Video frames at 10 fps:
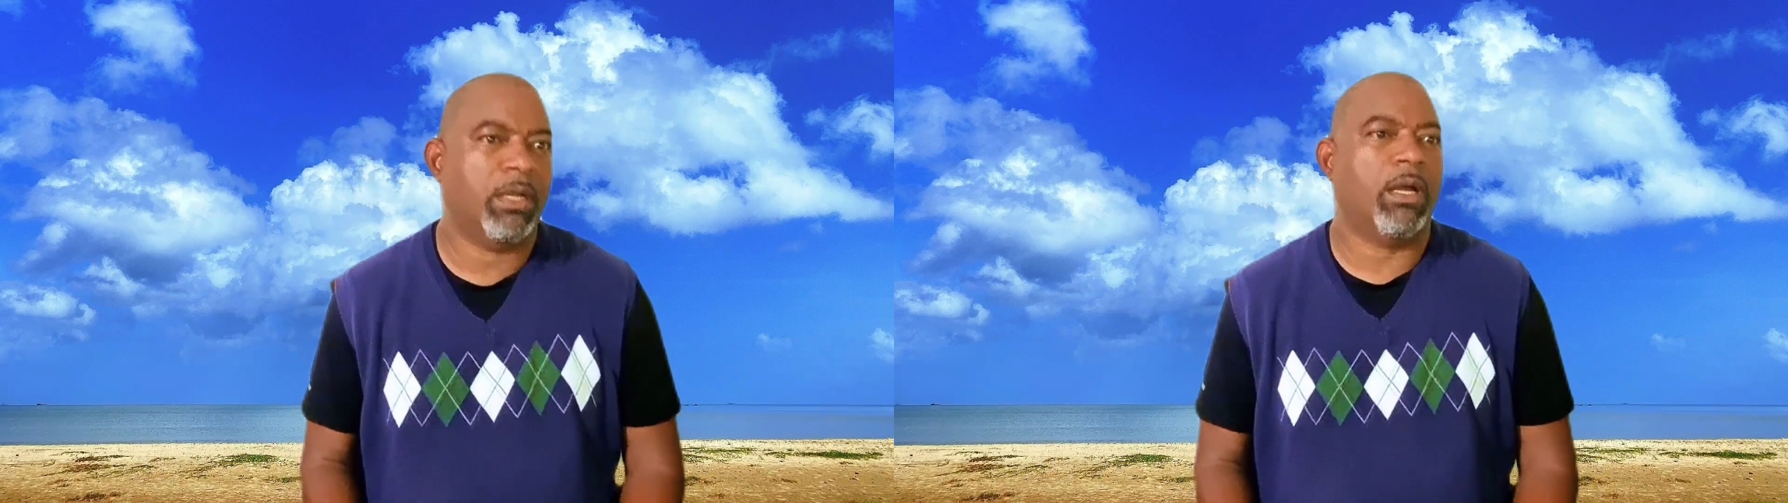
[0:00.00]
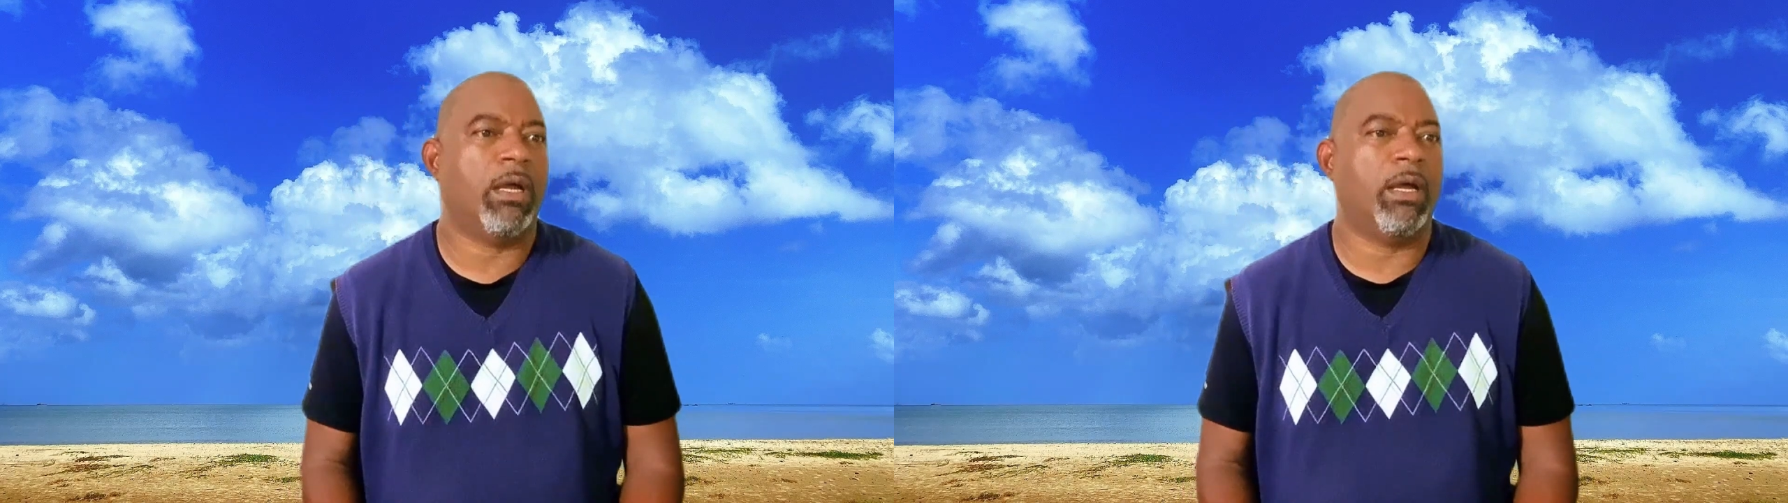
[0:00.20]

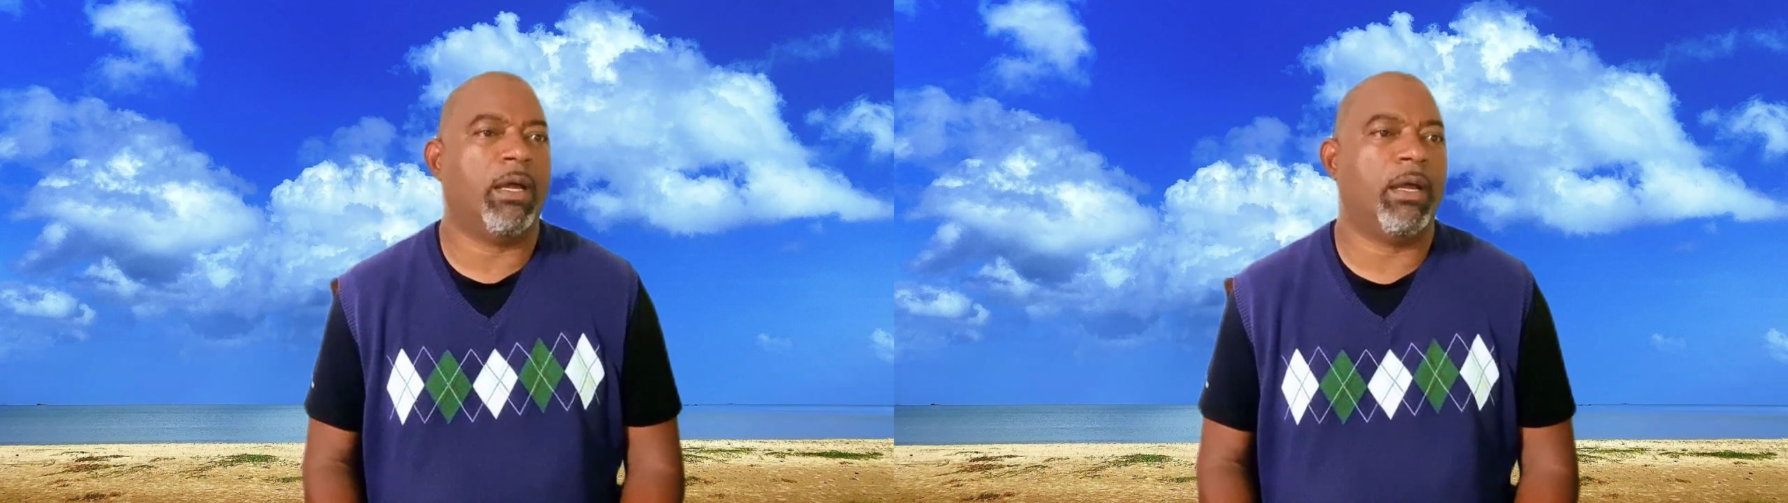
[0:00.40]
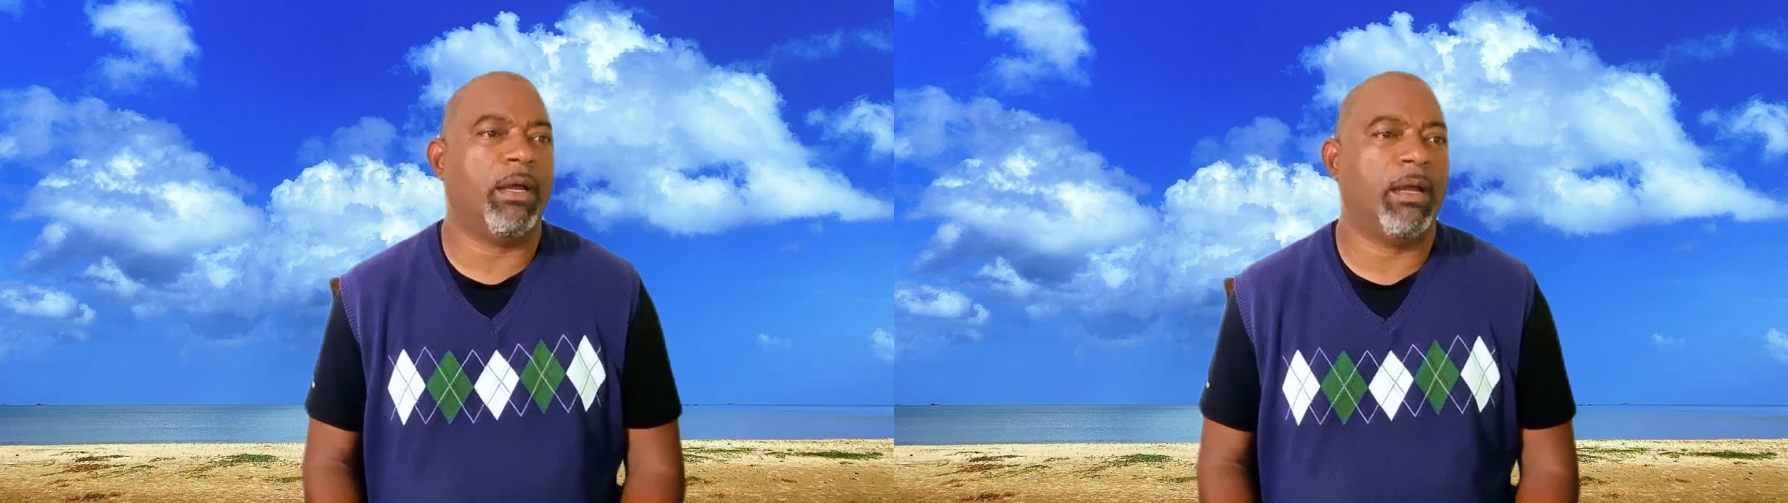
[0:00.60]

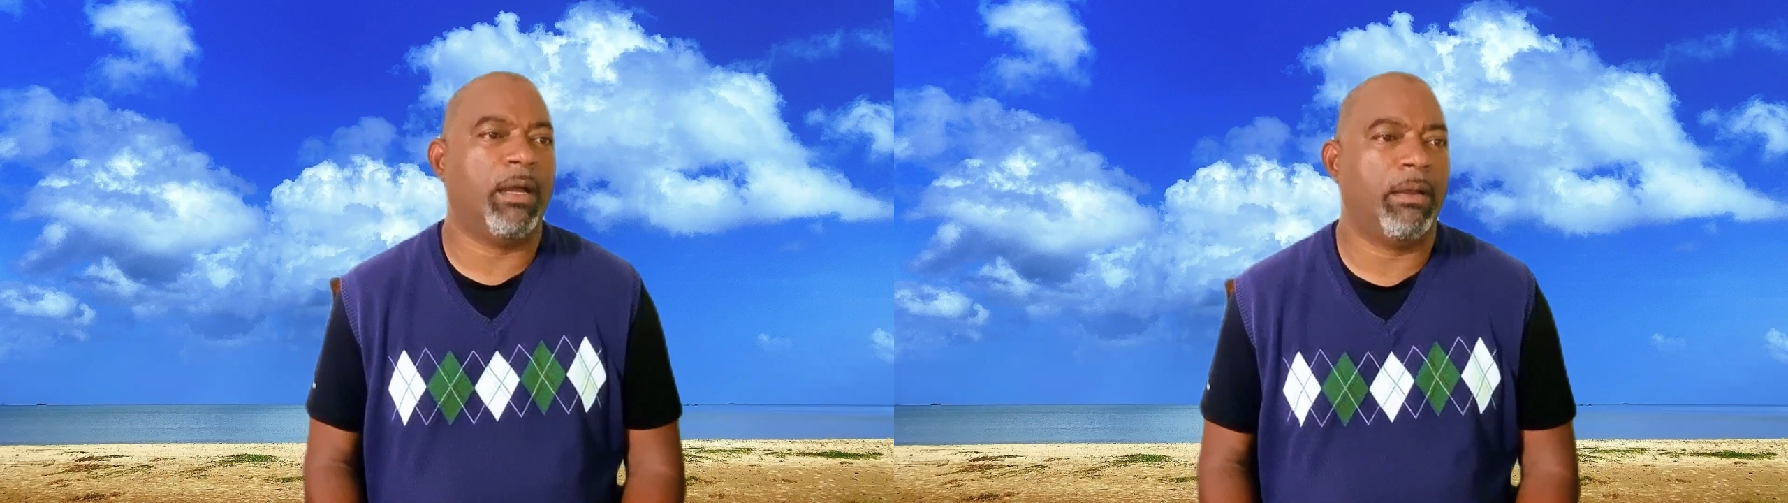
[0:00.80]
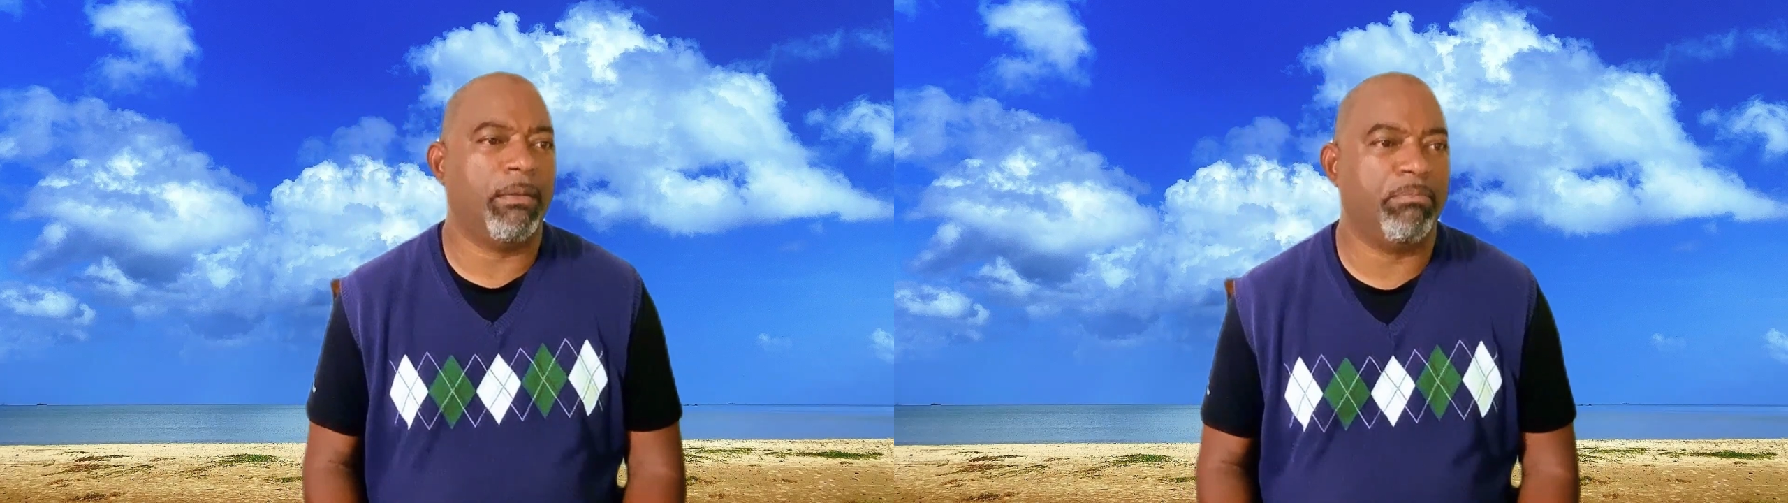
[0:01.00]

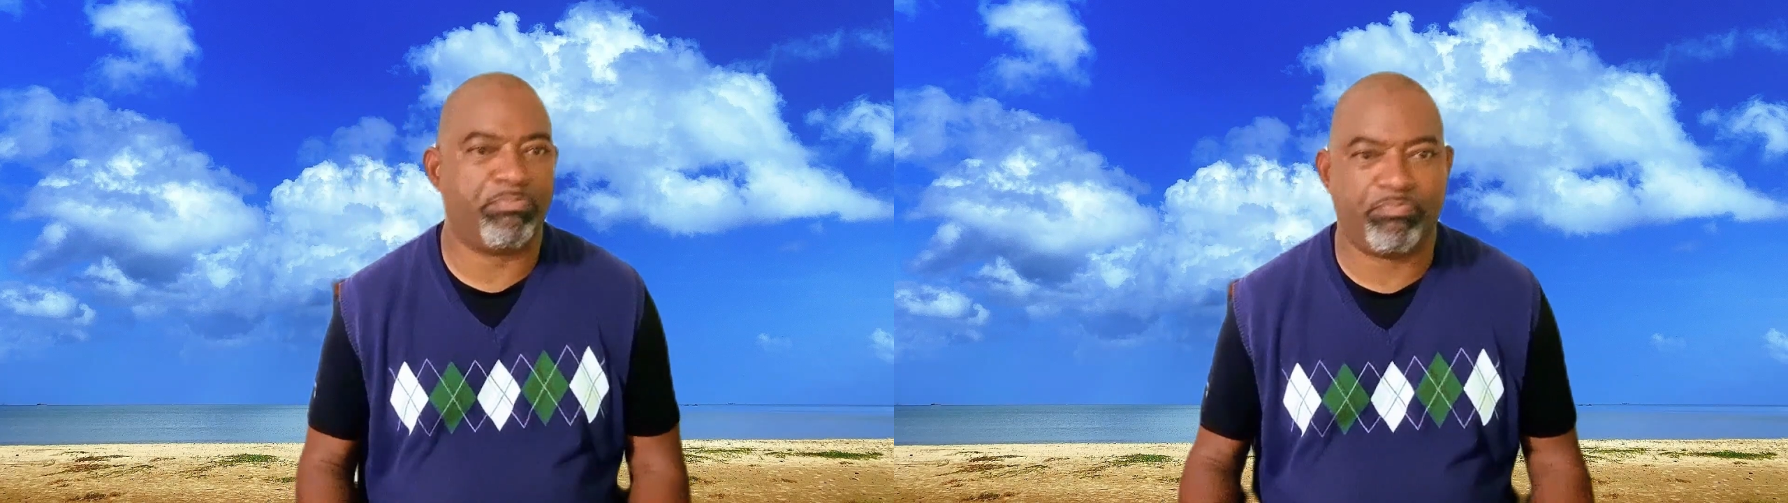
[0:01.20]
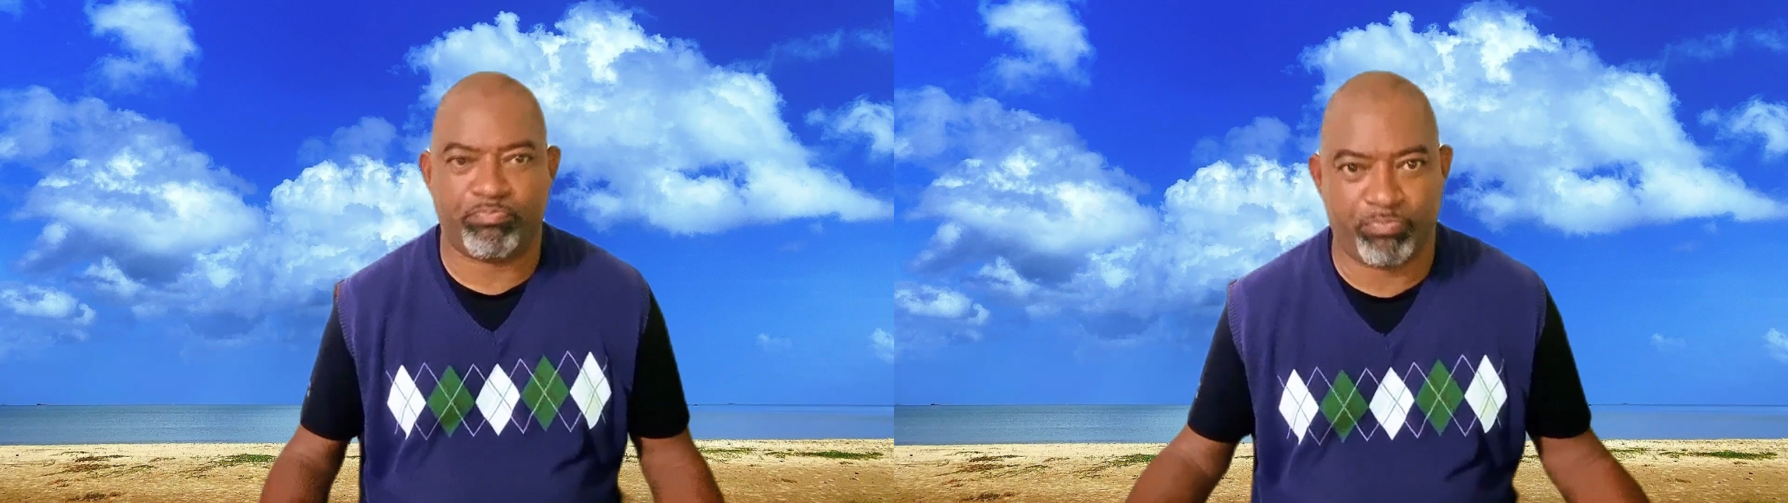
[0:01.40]

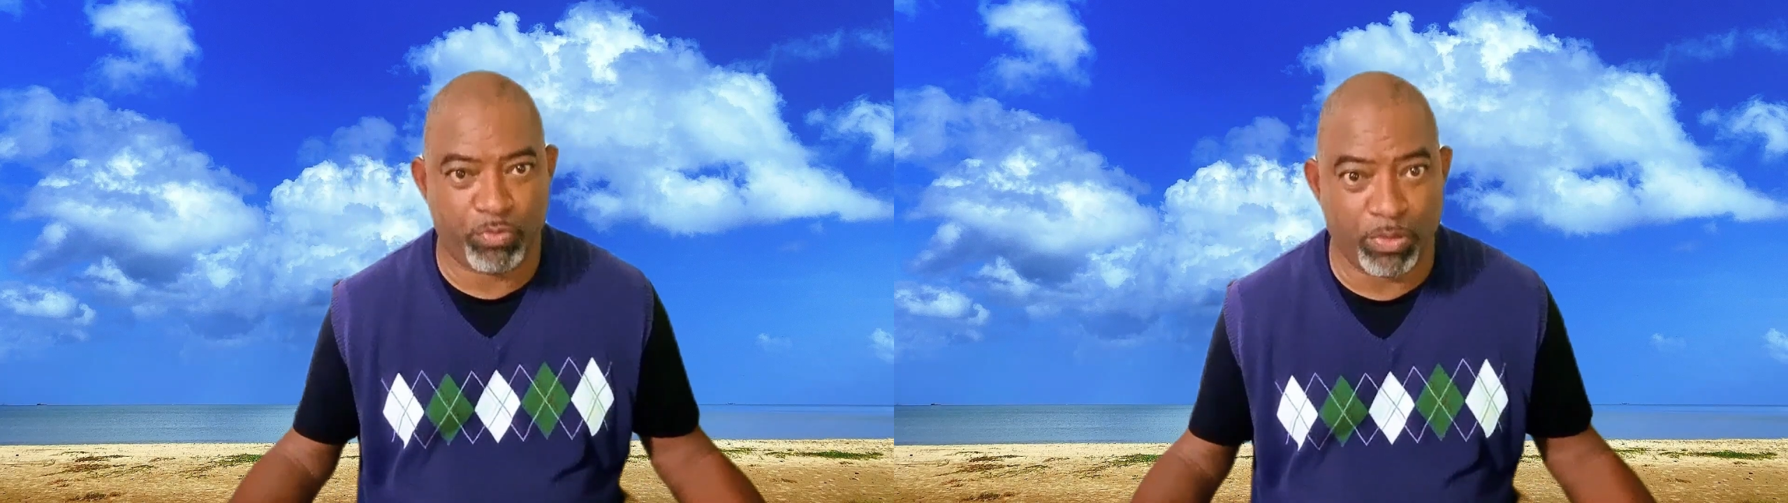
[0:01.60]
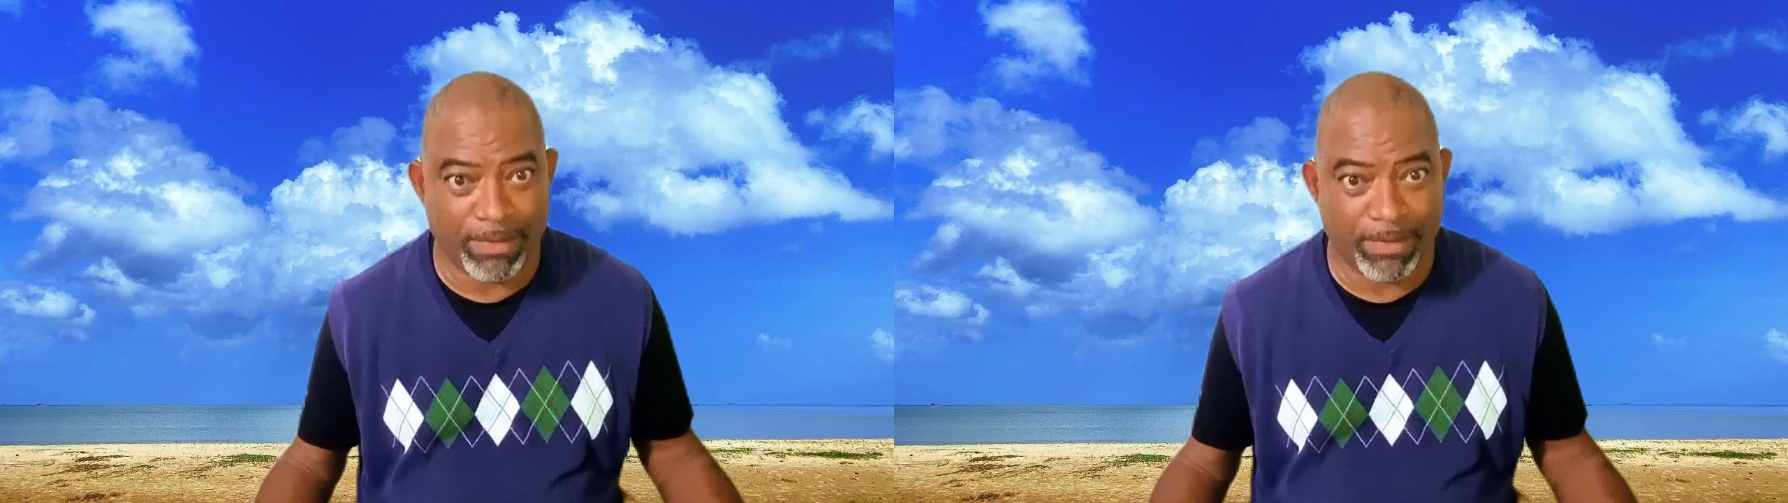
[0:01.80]
Don't